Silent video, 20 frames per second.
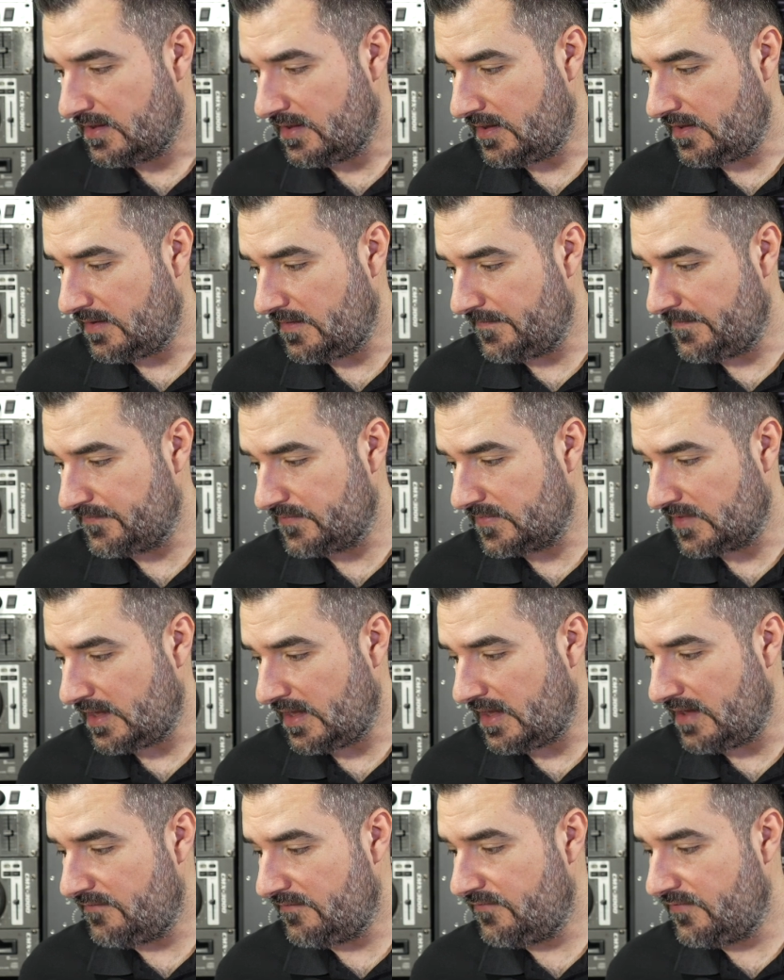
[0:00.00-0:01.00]

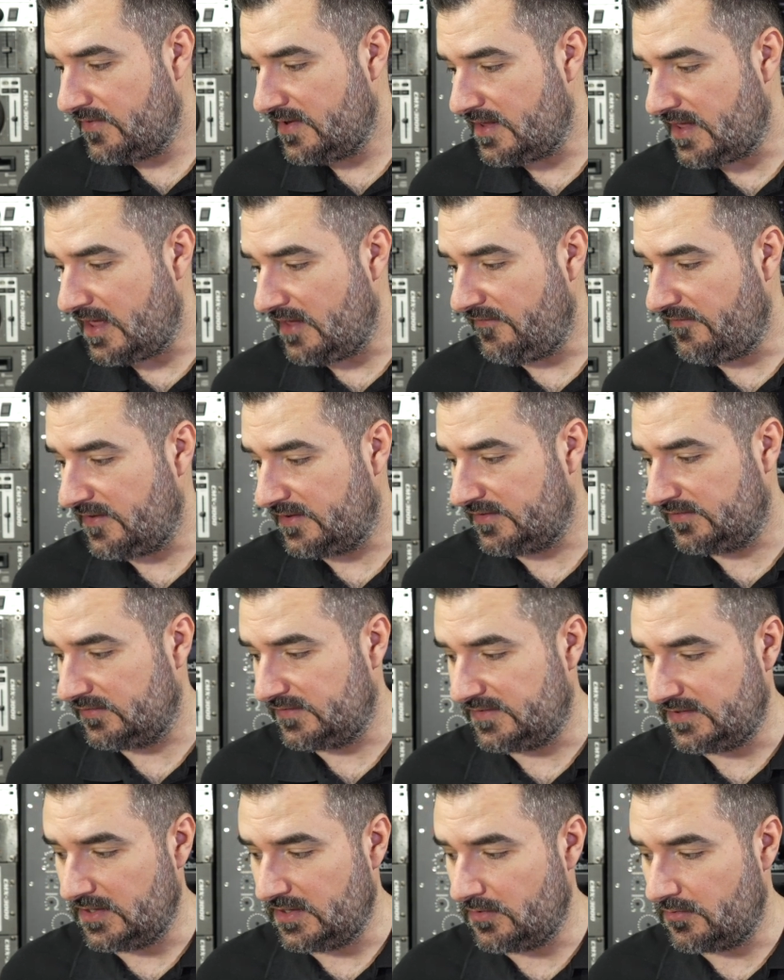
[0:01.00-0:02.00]
FX, you
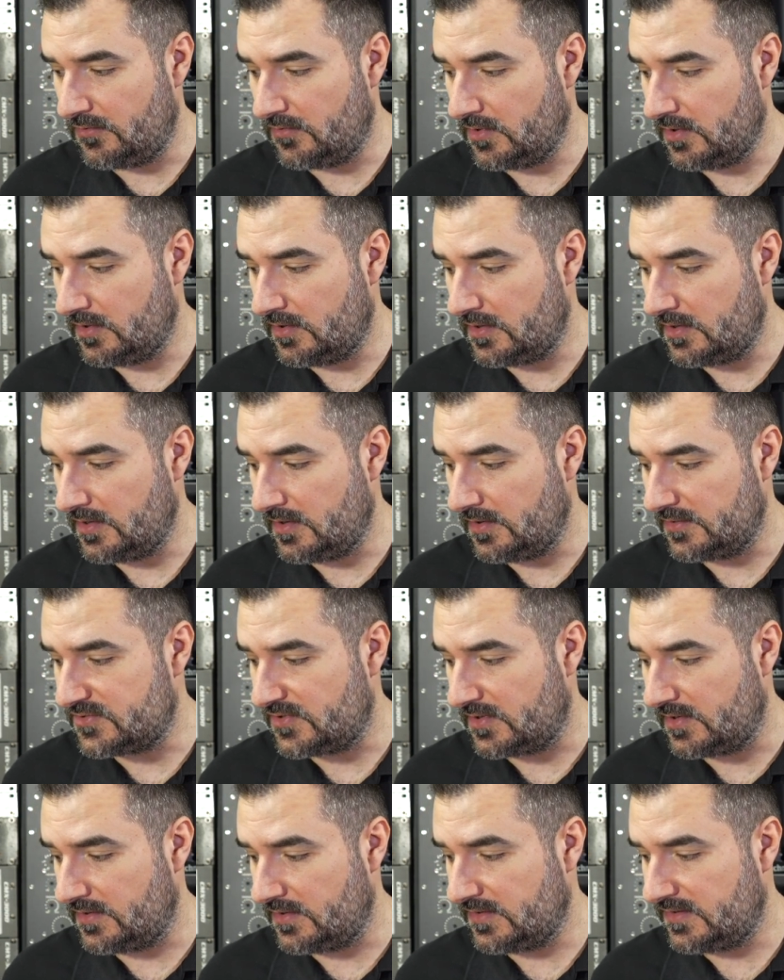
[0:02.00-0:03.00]
see, roll,
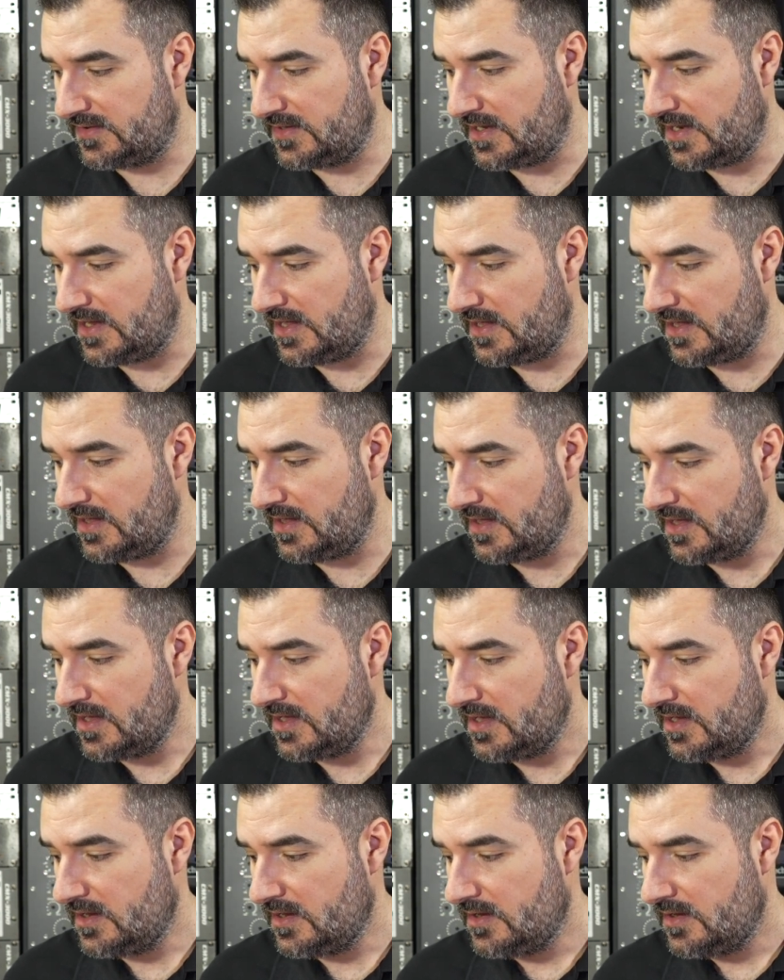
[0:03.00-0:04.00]
trans, delay.
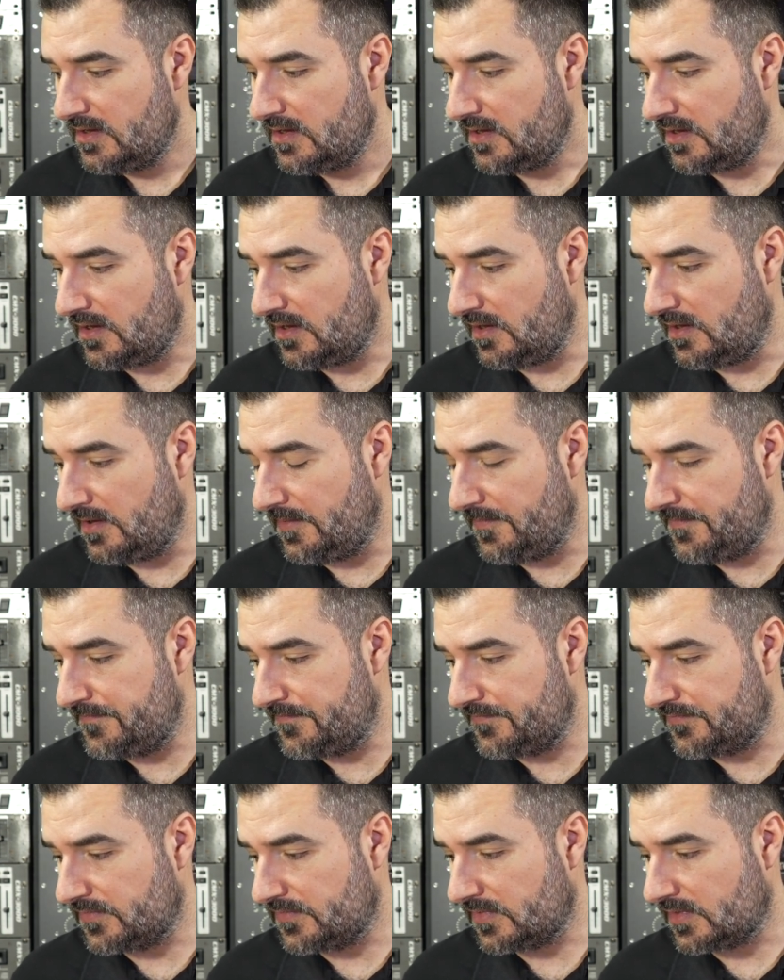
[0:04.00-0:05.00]

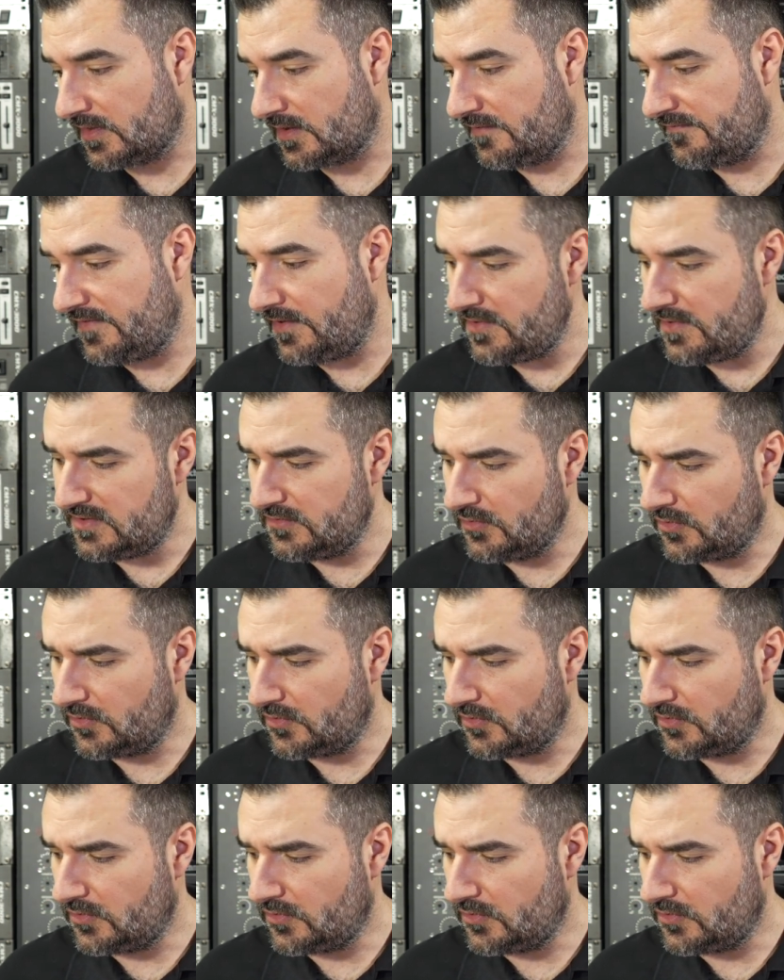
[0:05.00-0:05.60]
There is no